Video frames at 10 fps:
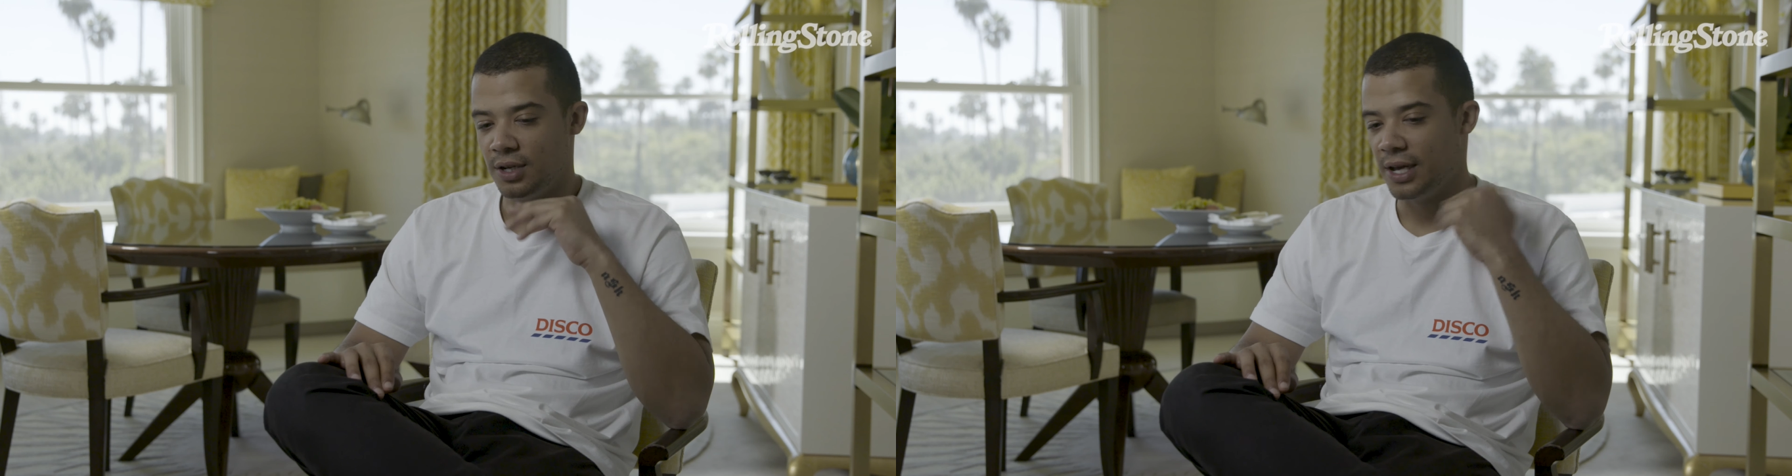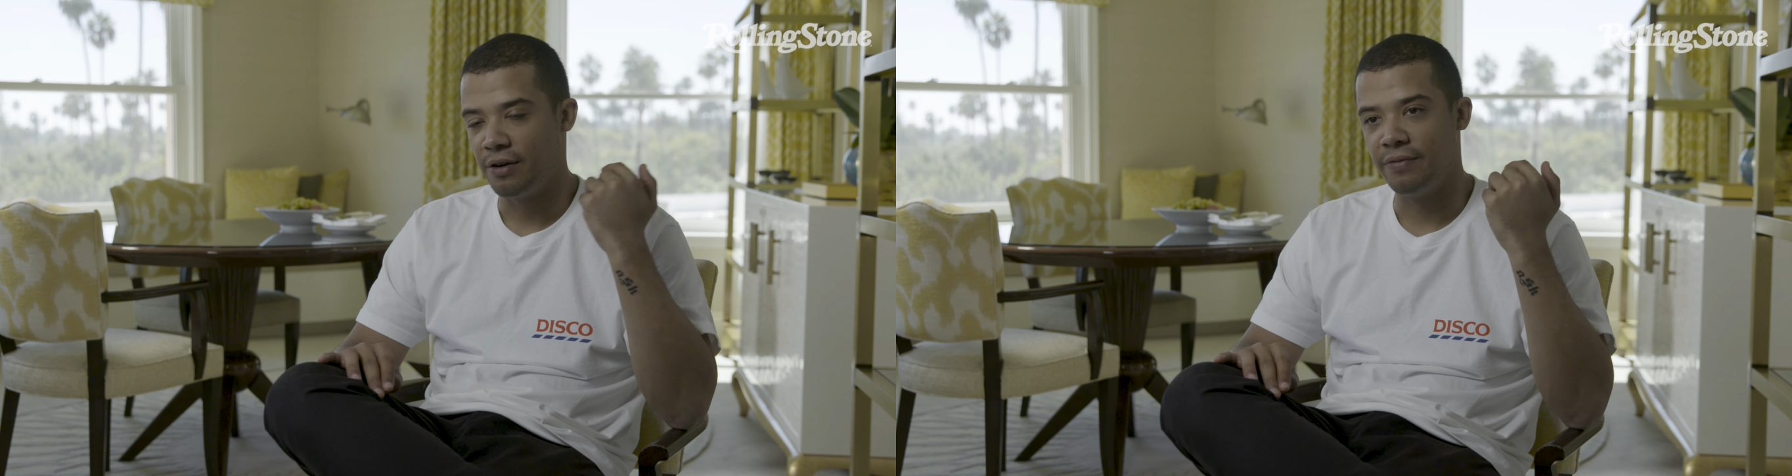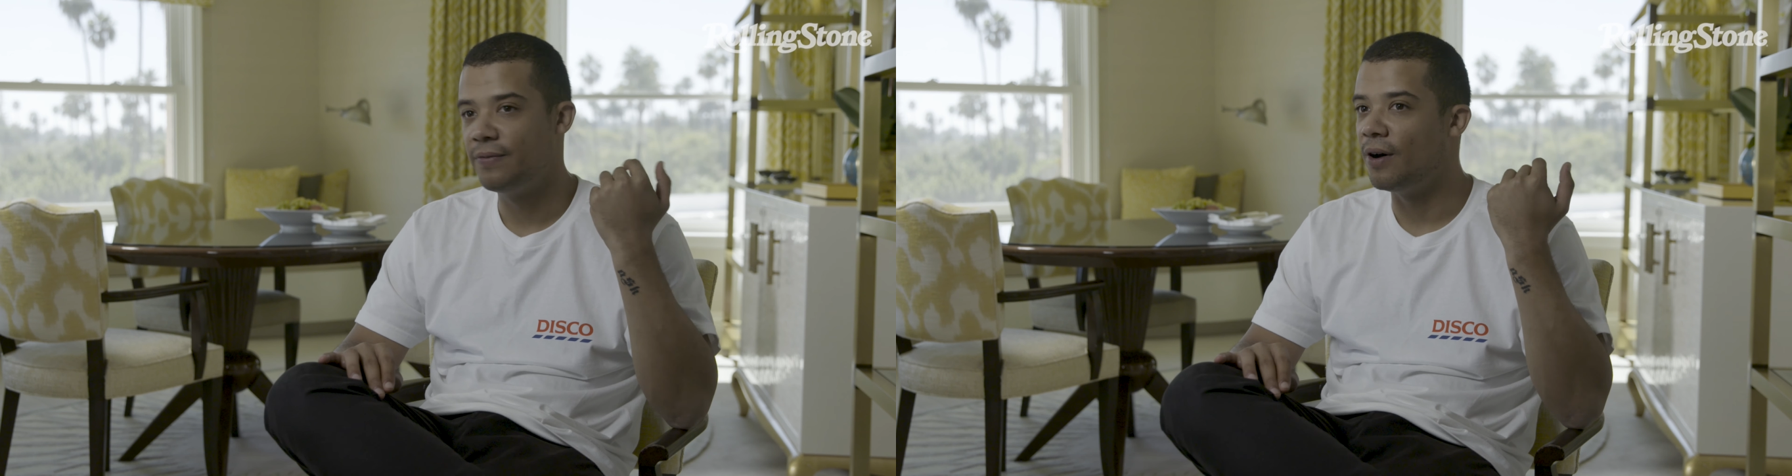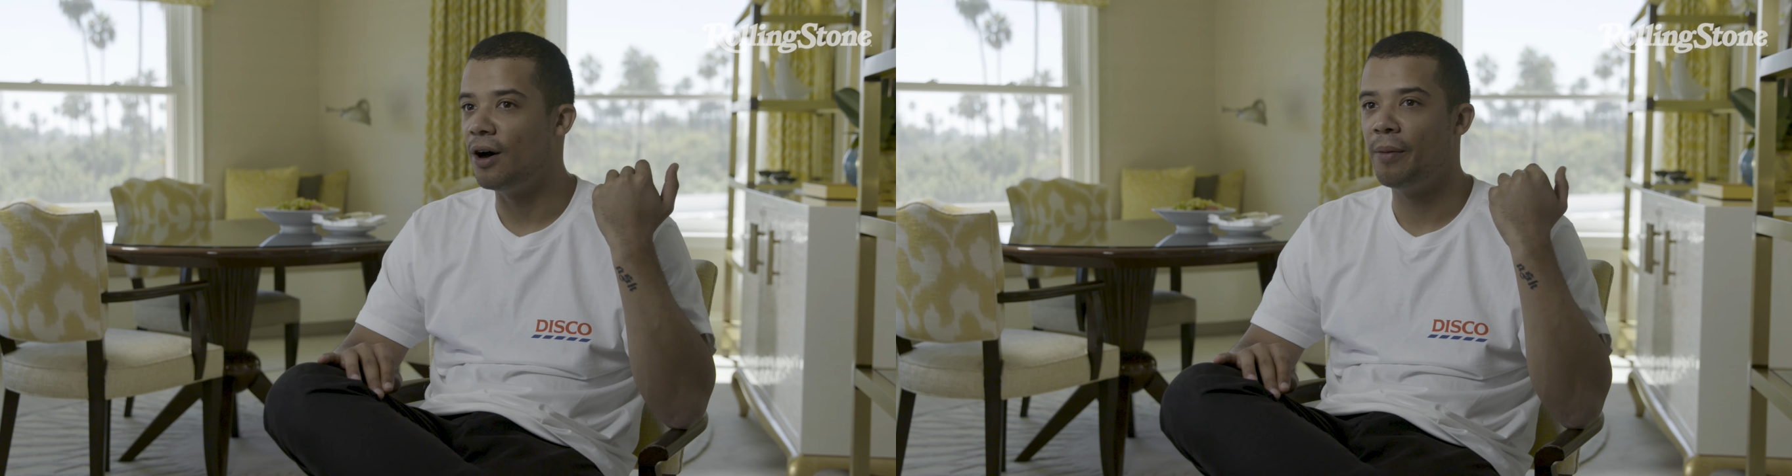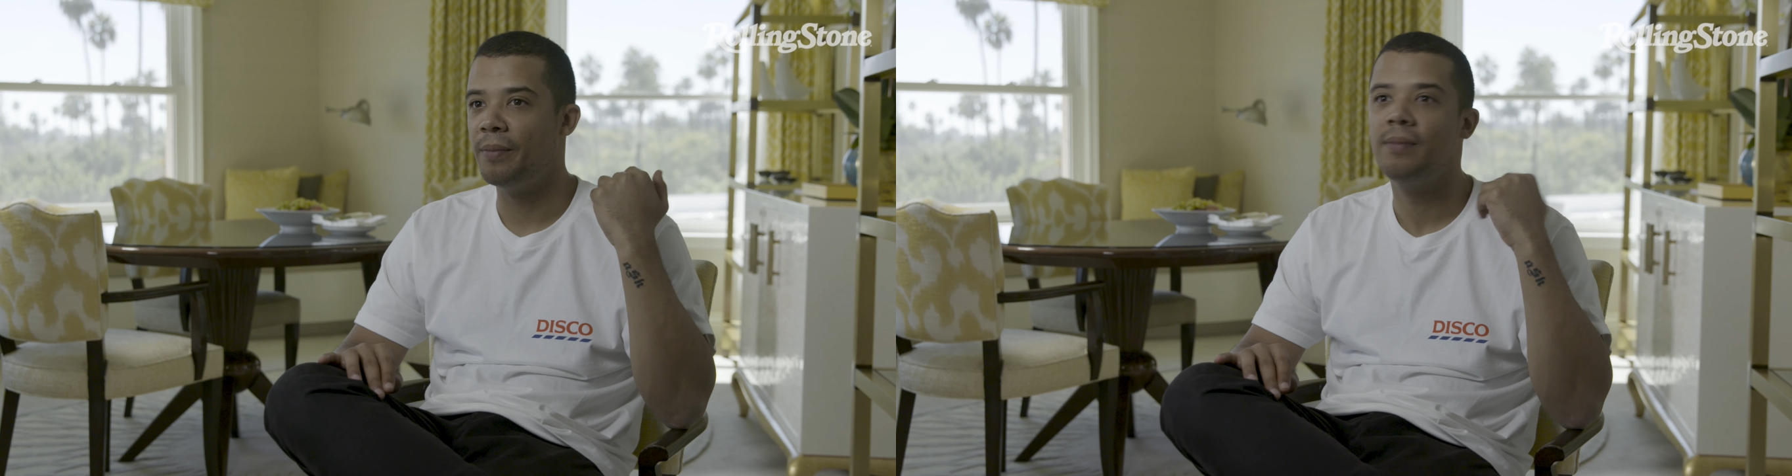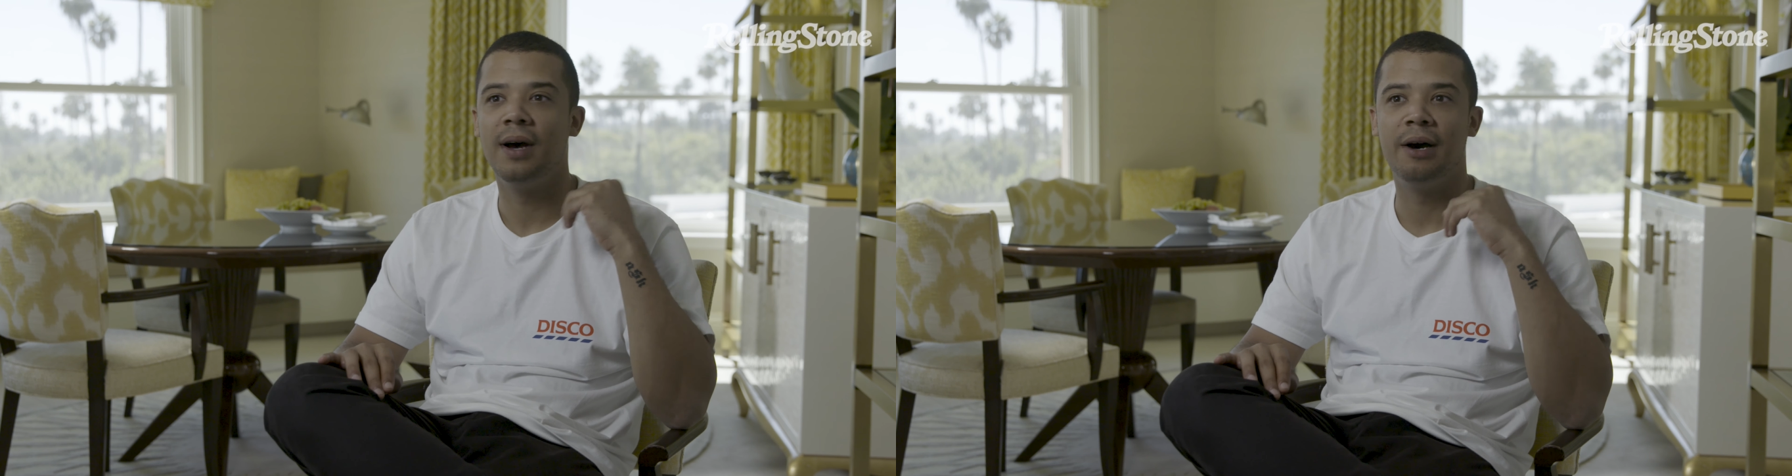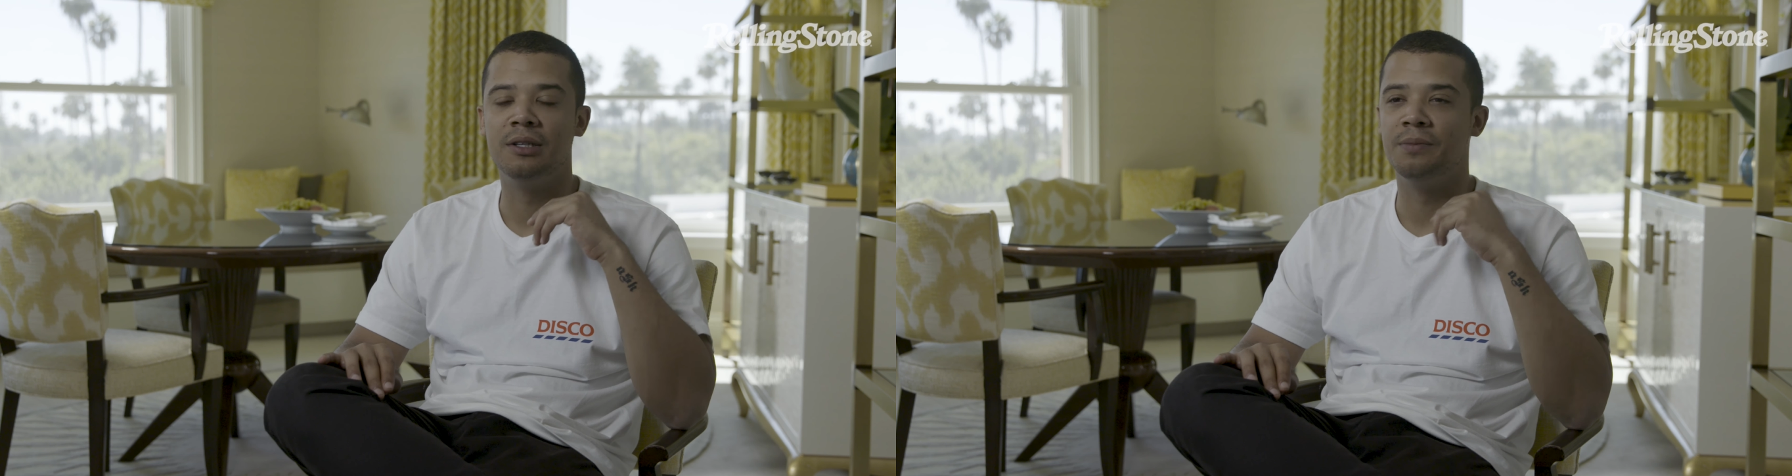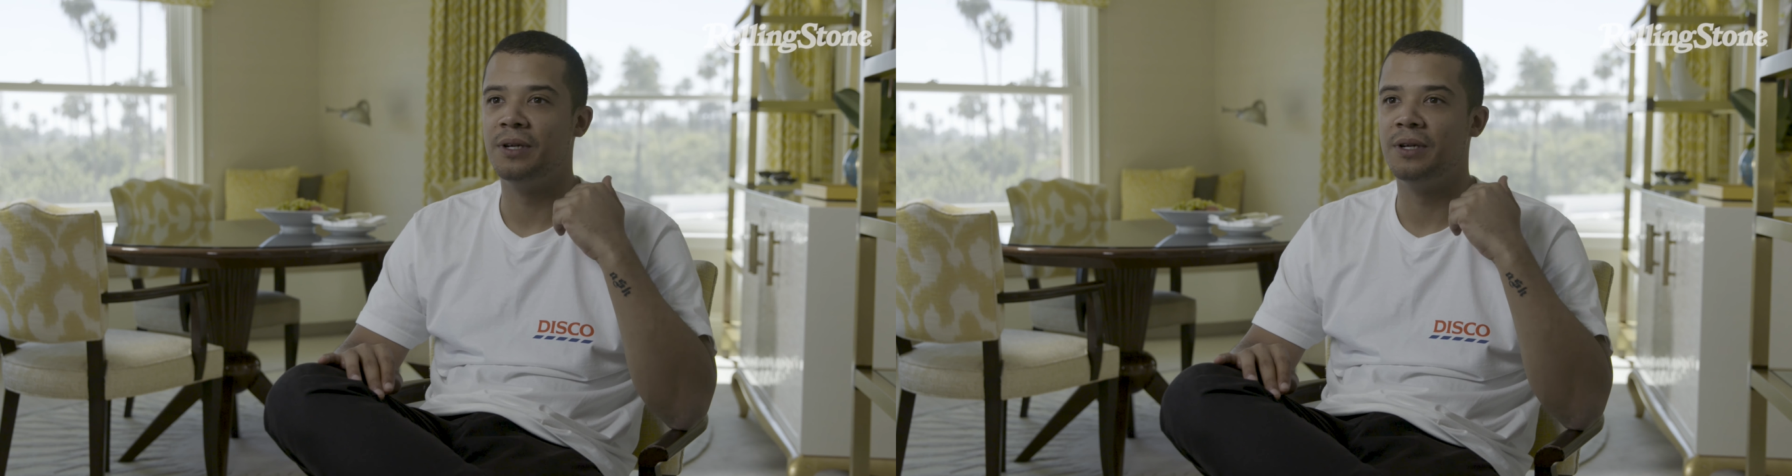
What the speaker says: like a farm out in the